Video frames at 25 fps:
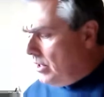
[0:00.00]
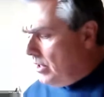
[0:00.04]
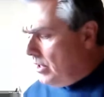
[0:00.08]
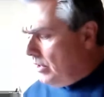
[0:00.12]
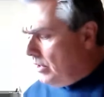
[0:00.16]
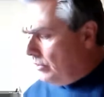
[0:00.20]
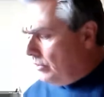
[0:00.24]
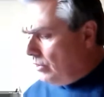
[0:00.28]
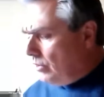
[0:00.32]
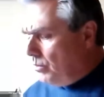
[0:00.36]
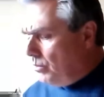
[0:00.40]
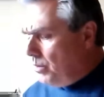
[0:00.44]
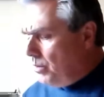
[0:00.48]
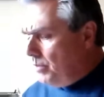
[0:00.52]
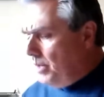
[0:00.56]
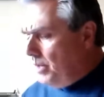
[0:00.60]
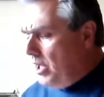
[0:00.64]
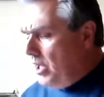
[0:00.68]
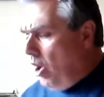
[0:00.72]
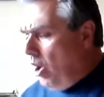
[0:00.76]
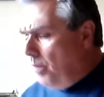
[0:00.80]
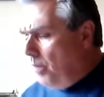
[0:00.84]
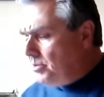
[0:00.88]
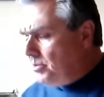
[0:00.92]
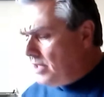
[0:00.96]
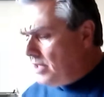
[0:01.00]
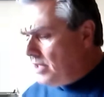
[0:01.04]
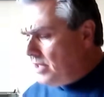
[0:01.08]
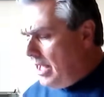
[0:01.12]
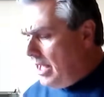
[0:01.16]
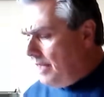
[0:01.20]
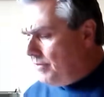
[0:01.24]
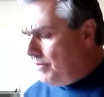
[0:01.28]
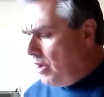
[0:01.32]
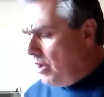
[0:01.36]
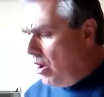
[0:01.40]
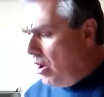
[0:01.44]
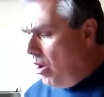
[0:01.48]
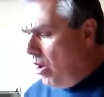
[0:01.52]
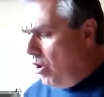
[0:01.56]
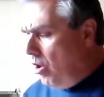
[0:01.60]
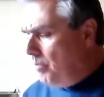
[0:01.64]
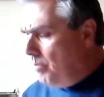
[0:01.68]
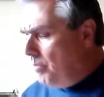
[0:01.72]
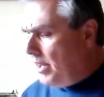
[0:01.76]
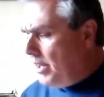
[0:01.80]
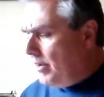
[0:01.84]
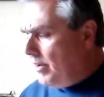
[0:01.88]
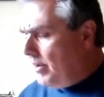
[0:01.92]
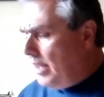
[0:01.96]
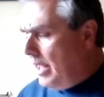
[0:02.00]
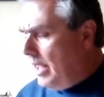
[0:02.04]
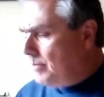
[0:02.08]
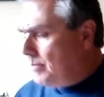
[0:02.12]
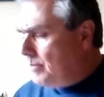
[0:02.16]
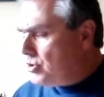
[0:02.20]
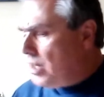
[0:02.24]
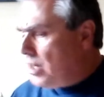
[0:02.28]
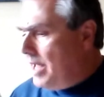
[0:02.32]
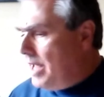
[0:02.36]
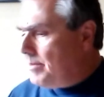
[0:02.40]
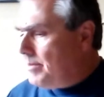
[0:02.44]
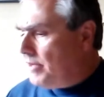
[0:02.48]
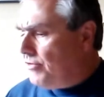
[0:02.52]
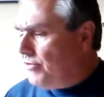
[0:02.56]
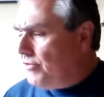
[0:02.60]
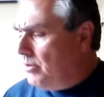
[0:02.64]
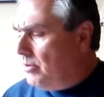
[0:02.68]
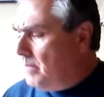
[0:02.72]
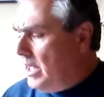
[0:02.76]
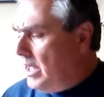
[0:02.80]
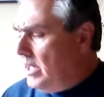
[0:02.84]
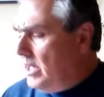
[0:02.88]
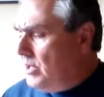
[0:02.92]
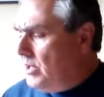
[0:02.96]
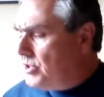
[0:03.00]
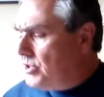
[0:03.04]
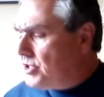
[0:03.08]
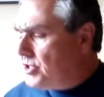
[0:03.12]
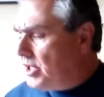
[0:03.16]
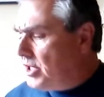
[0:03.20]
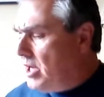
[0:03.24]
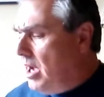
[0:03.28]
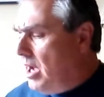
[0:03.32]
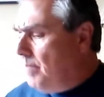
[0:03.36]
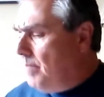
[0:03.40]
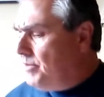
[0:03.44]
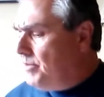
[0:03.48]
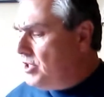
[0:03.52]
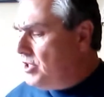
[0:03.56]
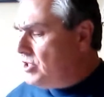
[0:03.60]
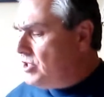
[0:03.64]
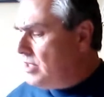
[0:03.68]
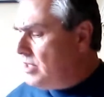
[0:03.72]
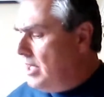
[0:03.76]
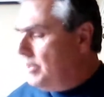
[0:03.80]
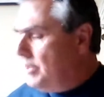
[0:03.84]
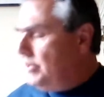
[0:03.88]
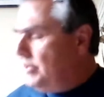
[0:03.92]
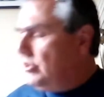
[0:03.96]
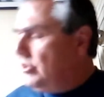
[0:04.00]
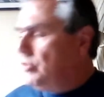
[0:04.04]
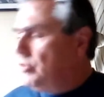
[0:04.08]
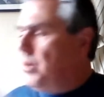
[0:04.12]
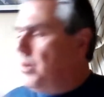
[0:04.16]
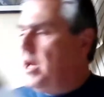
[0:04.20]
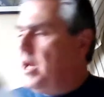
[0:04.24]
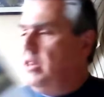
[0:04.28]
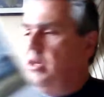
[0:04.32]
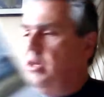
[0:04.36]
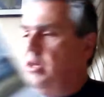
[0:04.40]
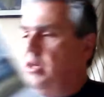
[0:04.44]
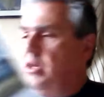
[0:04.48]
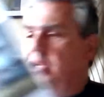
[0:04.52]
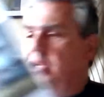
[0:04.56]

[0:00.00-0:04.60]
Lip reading: so we hope to have a home there in Hamtramck for many years to come. This is what it looked